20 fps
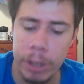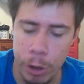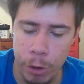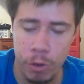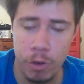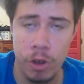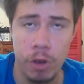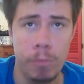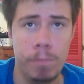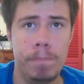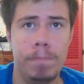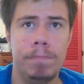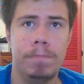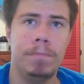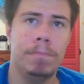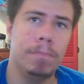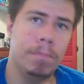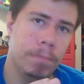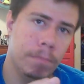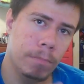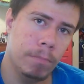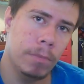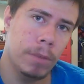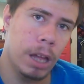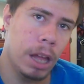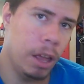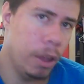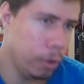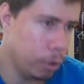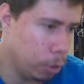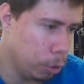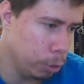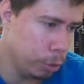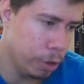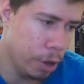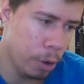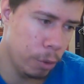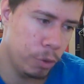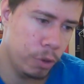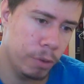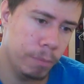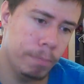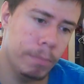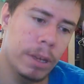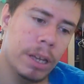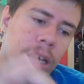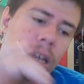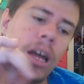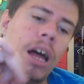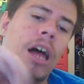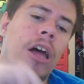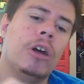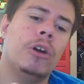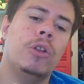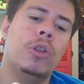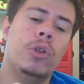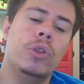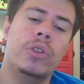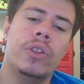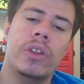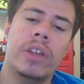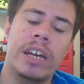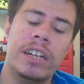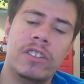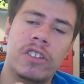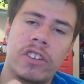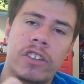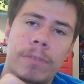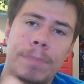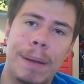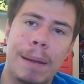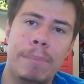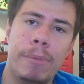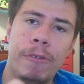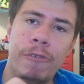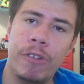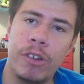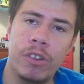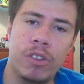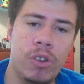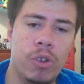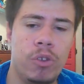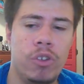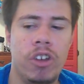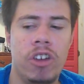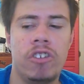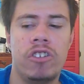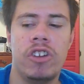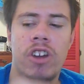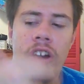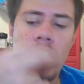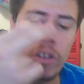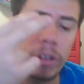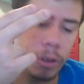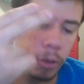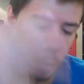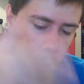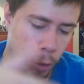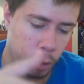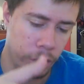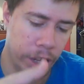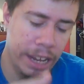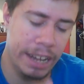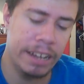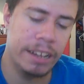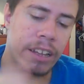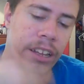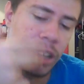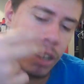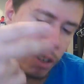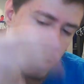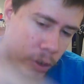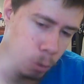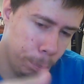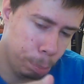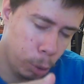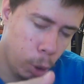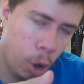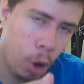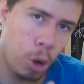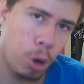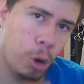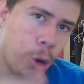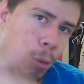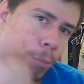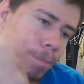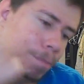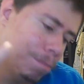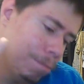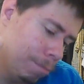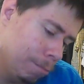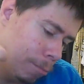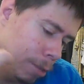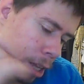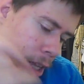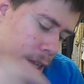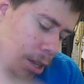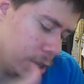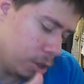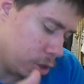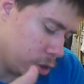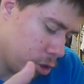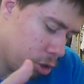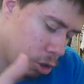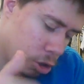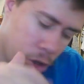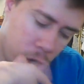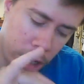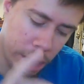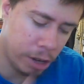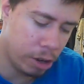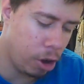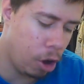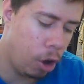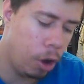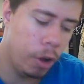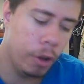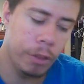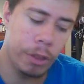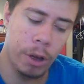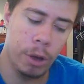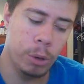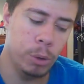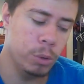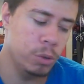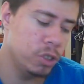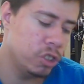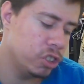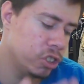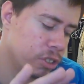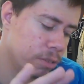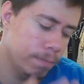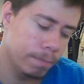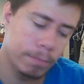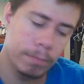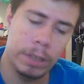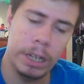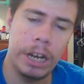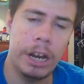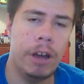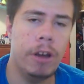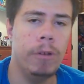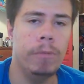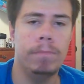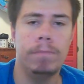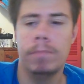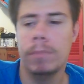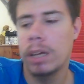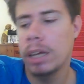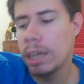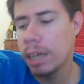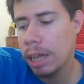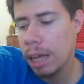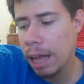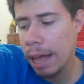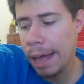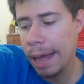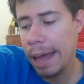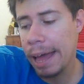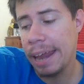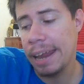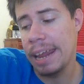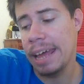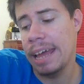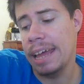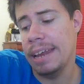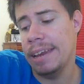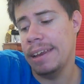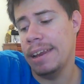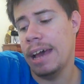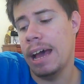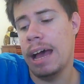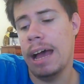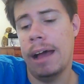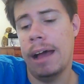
YouTube. I'll include those. I'll include the link to the Spina Bifida Association. I'll include a link to Blogger. Click all those, you know, and then